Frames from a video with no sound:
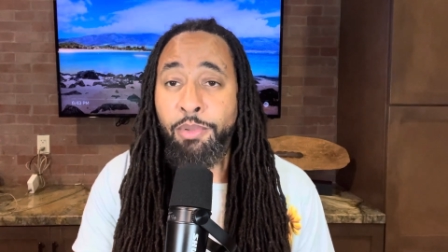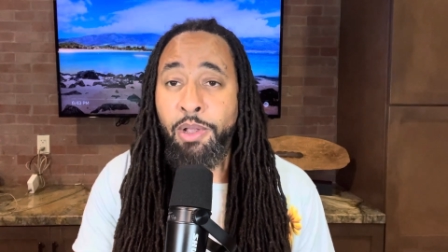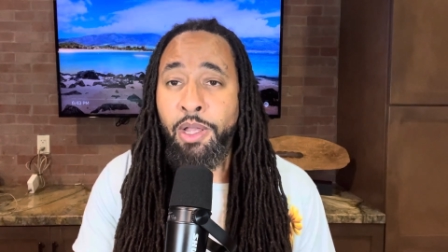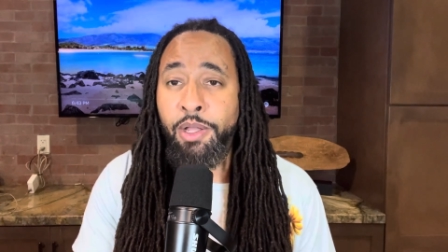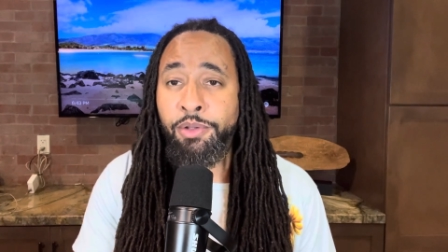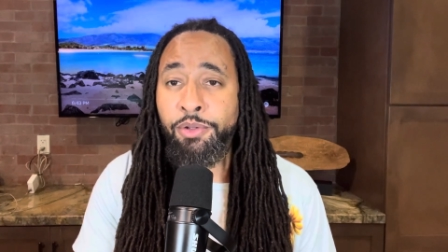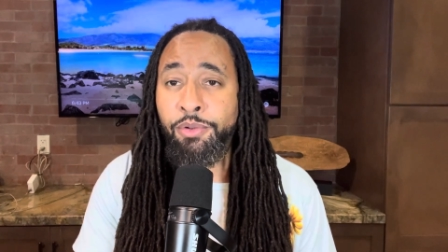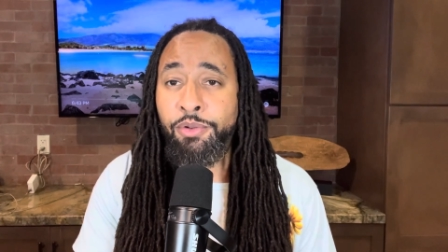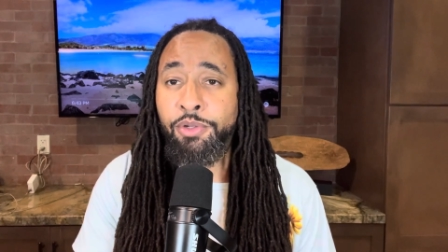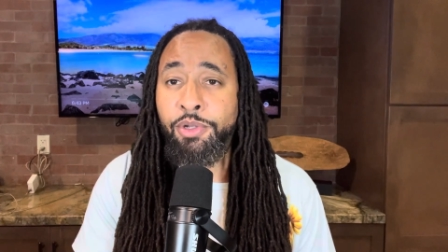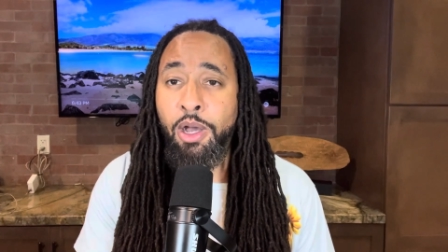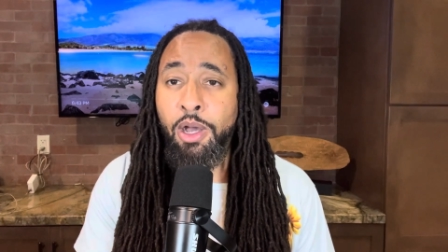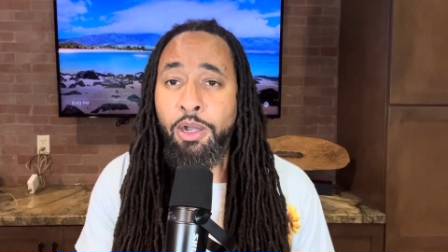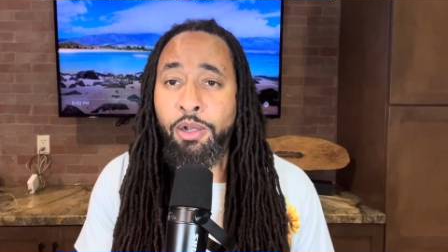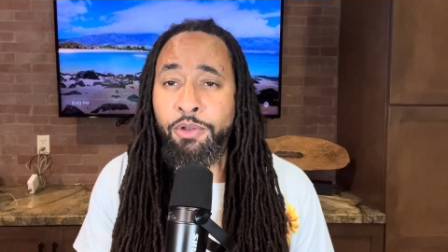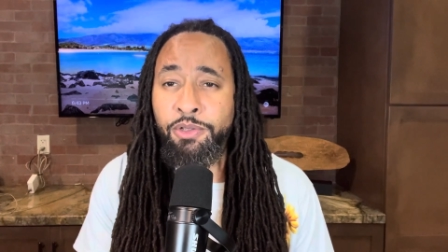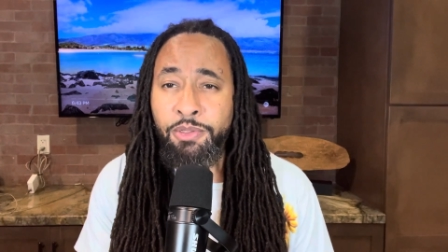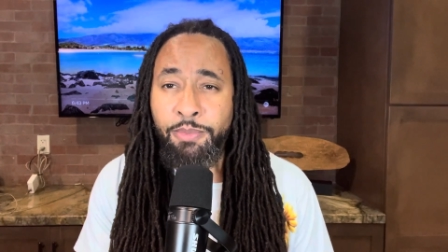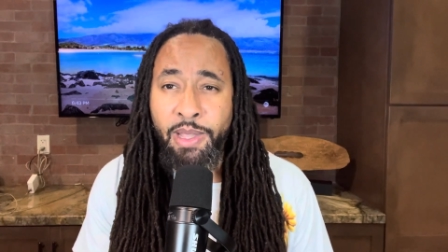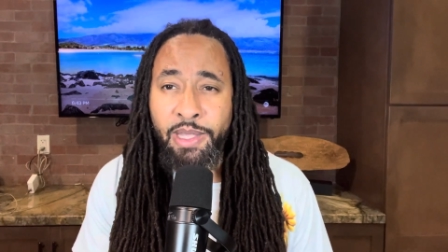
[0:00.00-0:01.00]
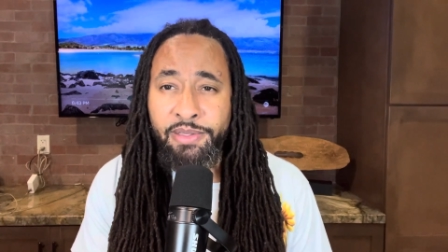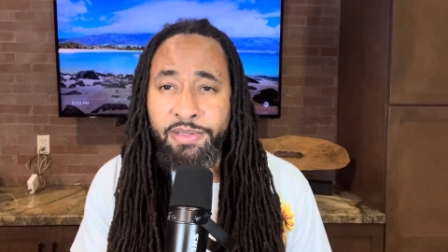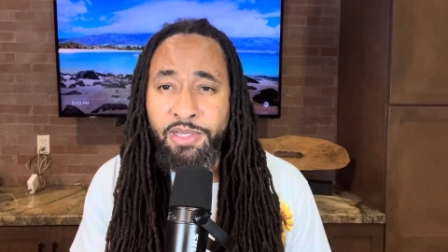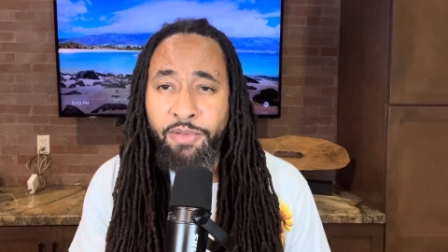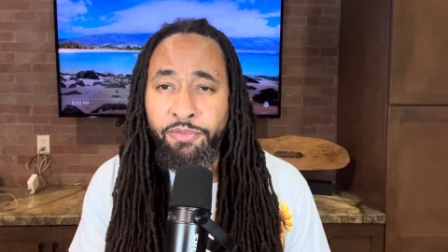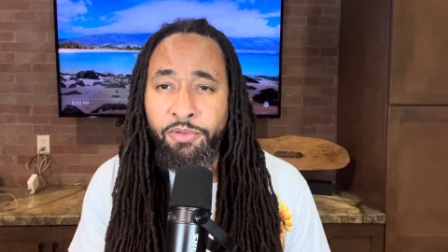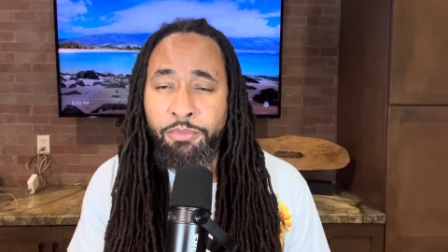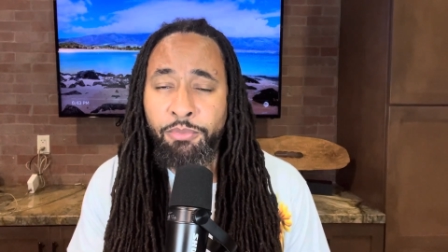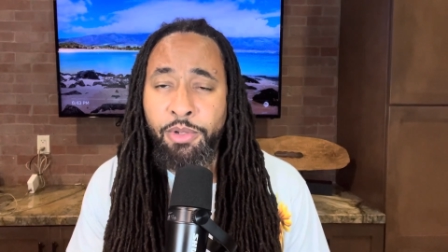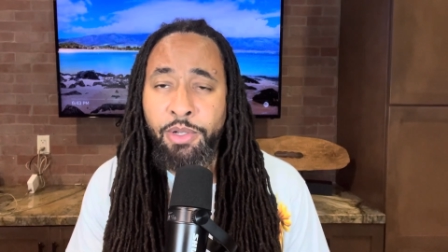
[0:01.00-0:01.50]
a new daughter who's about
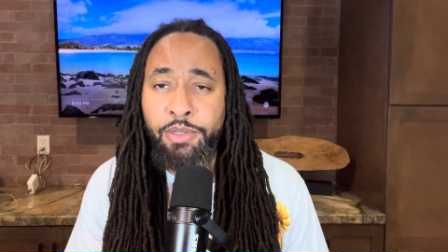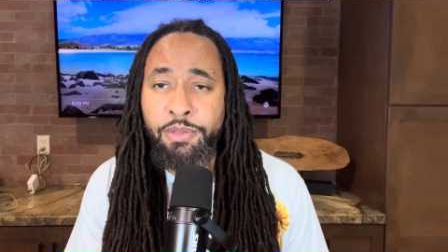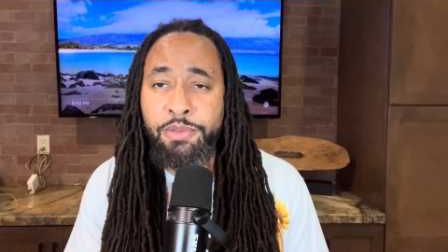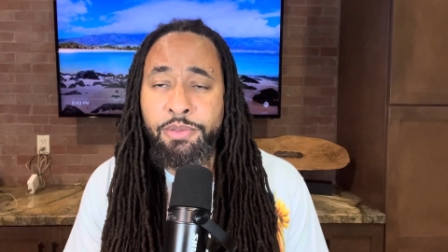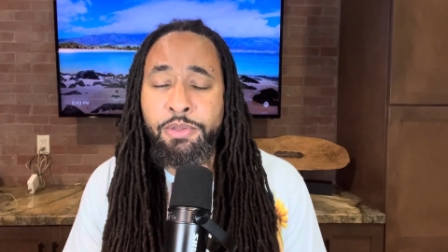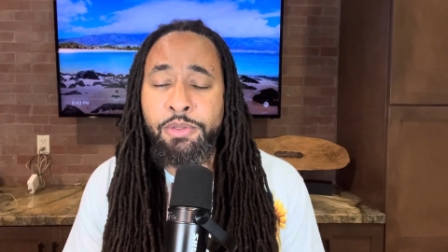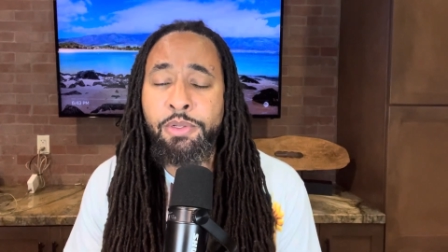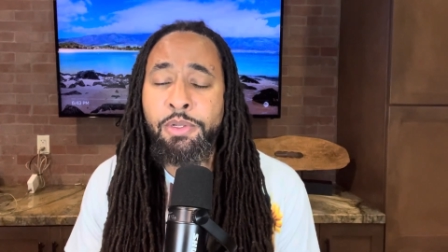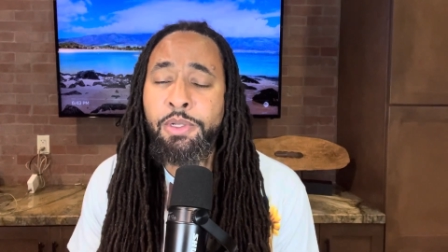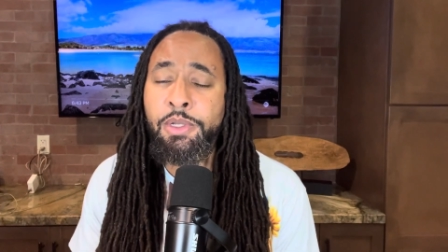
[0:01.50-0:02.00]
seven months.